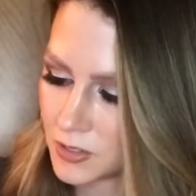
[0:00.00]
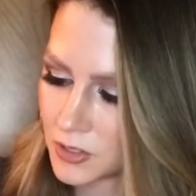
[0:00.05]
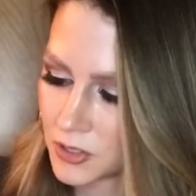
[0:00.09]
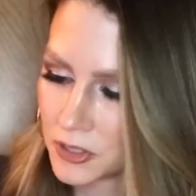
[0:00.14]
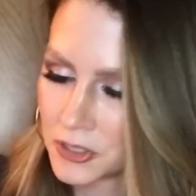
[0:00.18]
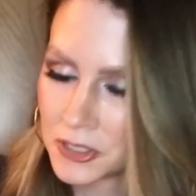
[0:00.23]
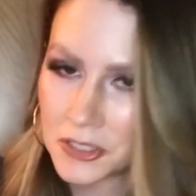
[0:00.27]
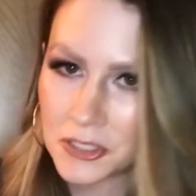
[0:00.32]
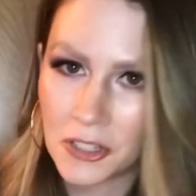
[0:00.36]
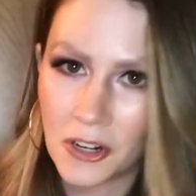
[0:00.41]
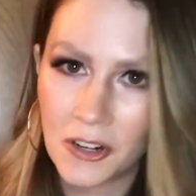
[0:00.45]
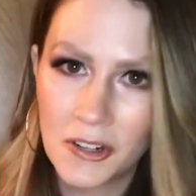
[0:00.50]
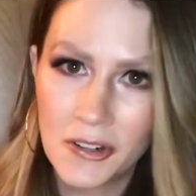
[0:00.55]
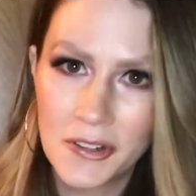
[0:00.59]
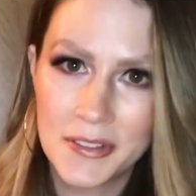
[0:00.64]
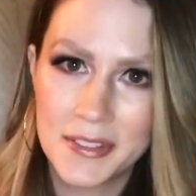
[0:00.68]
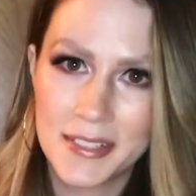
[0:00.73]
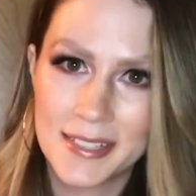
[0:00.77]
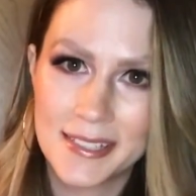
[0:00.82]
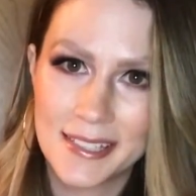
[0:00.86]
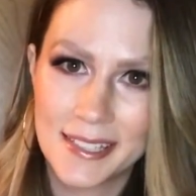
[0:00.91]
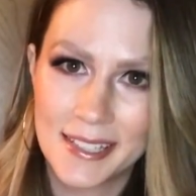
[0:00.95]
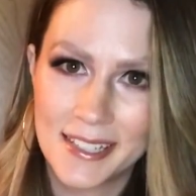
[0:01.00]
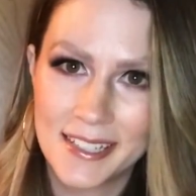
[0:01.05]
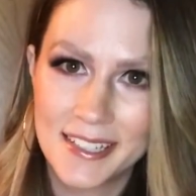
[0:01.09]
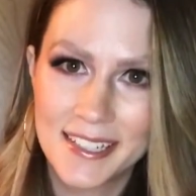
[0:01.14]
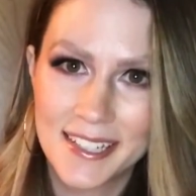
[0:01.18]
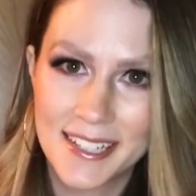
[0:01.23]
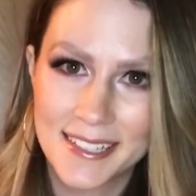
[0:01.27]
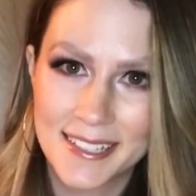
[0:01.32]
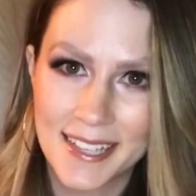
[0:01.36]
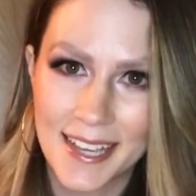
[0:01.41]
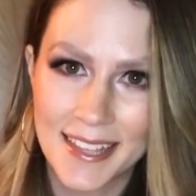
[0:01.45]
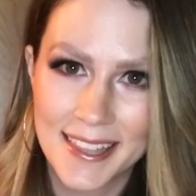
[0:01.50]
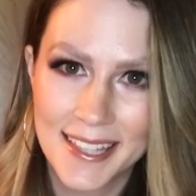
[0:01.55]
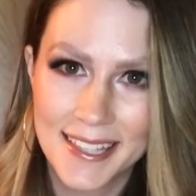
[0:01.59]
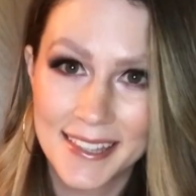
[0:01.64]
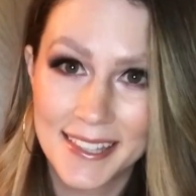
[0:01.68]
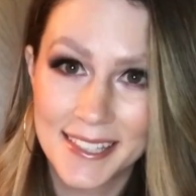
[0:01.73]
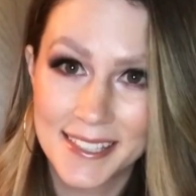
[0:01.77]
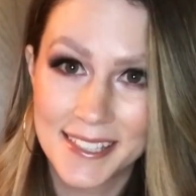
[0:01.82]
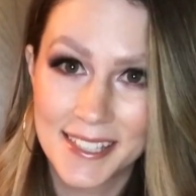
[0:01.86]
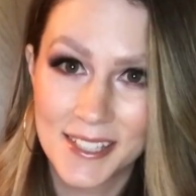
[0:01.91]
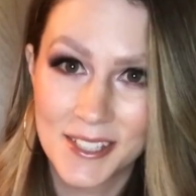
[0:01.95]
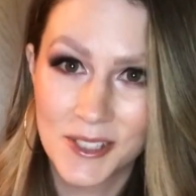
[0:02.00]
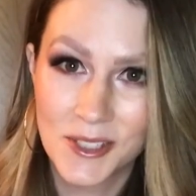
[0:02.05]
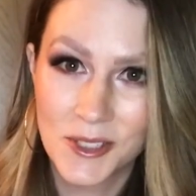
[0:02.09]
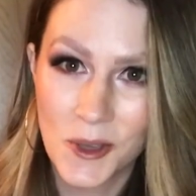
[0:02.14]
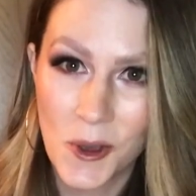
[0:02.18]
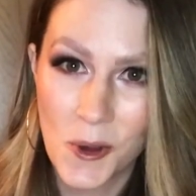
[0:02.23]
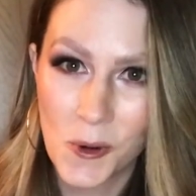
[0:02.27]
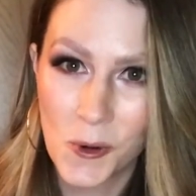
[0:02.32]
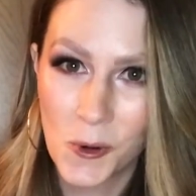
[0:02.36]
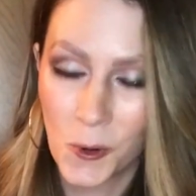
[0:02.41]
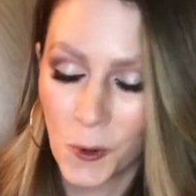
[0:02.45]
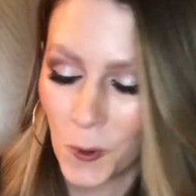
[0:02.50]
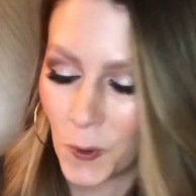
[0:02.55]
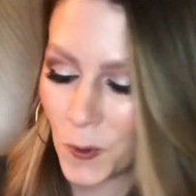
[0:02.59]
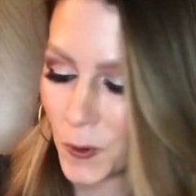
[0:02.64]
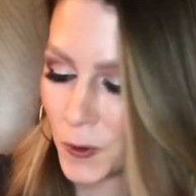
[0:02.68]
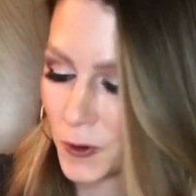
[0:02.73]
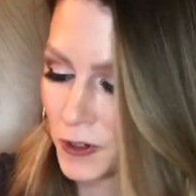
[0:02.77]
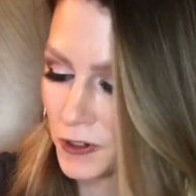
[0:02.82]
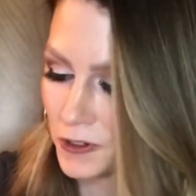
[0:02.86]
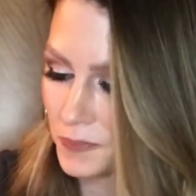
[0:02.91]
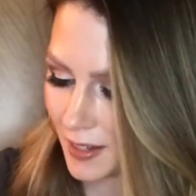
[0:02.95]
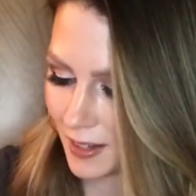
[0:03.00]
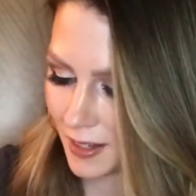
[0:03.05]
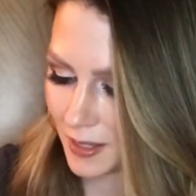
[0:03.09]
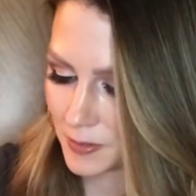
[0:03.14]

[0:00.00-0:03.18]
So I'll start on this end because I think this is so cool.